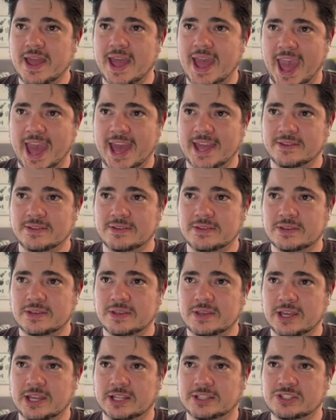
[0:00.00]
and
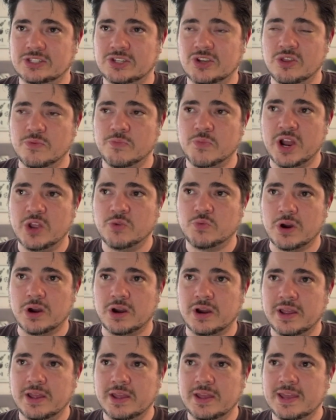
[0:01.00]
it's to the point
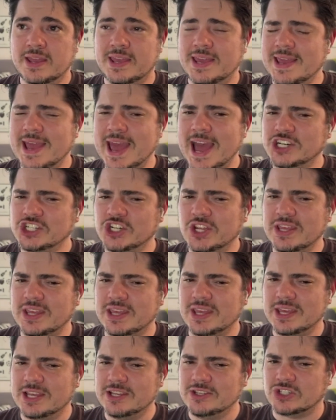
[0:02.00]
where he actually
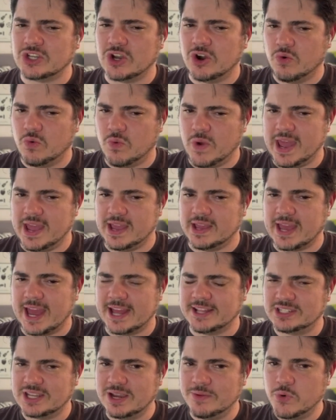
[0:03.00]
is awake.
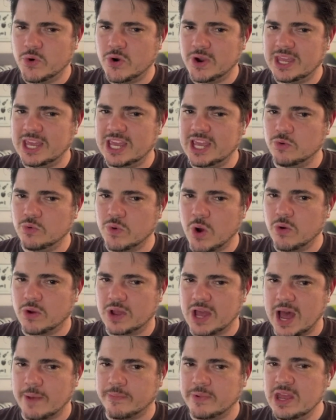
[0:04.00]
At some point, he woke
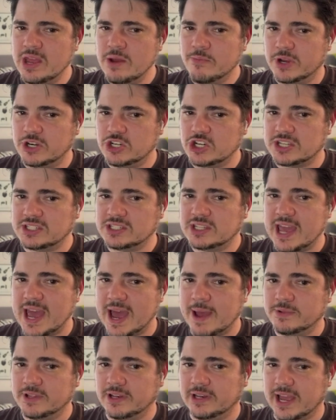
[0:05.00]
up, but just
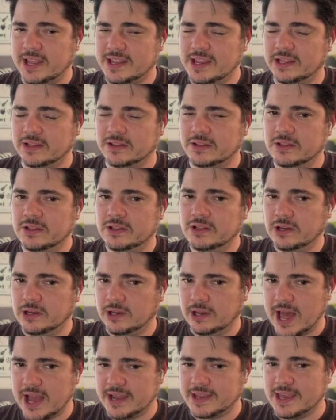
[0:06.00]
kept letting
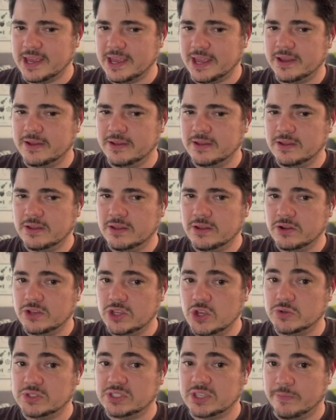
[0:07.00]
Lucky
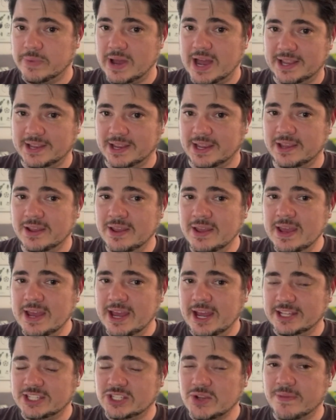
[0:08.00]
use the body.
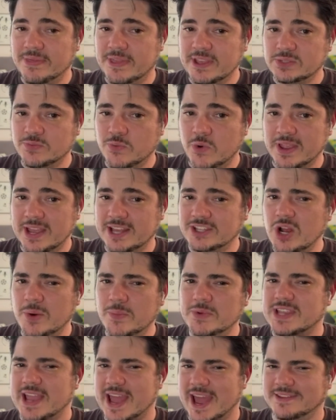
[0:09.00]
And so at this point, it's
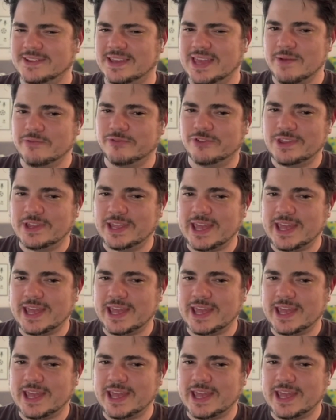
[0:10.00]
almost endgame for the